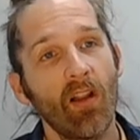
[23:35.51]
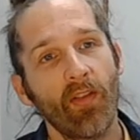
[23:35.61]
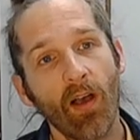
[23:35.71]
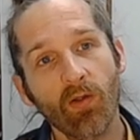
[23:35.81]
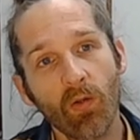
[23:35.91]

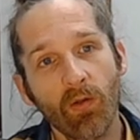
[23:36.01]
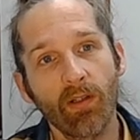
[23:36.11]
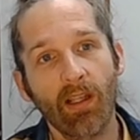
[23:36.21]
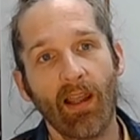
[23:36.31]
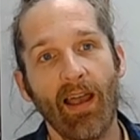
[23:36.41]
They also
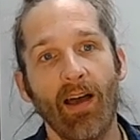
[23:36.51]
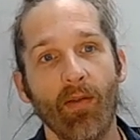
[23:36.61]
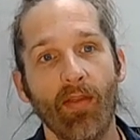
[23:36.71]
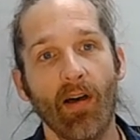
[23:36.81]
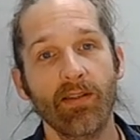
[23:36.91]
look at how
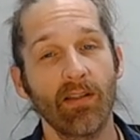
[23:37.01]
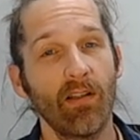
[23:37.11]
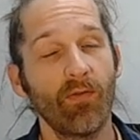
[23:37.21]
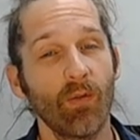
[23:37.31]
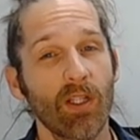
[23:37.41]
thoughts can
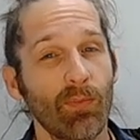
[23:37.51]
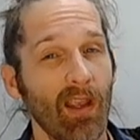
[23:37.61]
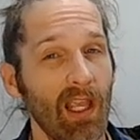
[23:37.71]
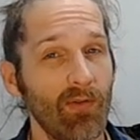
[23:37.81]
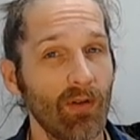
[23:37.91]
influence
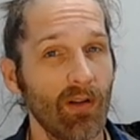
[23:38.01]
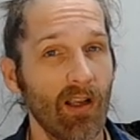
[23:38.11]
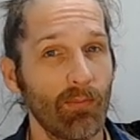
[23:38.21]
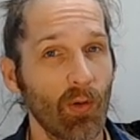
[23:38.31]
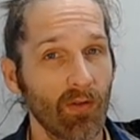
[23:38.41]
behavior
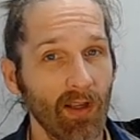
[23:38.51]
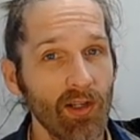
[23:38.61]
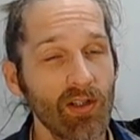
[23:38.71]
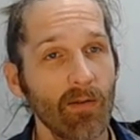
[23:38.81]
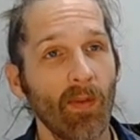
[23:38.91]
and
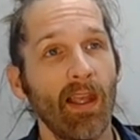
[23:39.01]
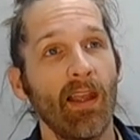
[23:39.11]
motivation.